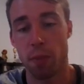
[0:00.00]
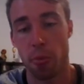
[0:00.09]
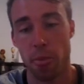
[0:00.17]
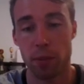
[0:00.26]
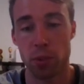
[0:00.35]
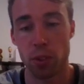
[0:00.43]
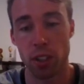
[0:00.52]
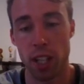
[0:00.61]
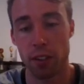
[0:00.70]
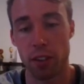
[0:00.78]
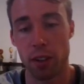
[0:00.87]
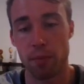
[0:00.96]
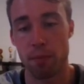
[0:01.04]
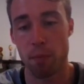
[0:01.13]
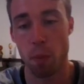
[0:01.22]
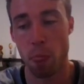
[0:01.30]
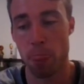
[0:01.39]
Absolutely love him.
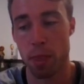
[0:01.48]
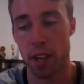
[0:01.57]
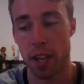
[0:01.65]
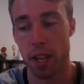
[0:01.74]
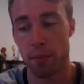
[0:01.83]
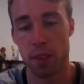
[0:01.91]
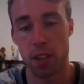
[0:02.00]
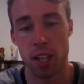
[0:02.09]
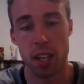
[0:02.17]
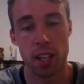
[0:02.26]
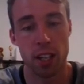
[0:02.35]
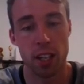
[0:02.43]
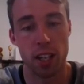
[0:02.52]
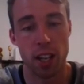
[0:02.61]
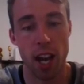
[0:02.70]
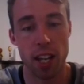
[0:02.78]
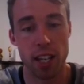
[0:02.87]
And
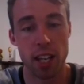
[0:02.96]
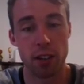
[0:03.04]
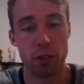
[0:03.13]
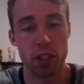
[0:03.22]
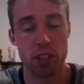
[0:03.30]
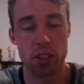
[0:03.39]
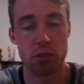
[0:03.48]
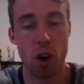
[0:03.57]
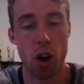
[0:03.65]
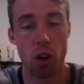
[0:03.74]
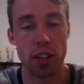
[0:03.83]
then if we just roll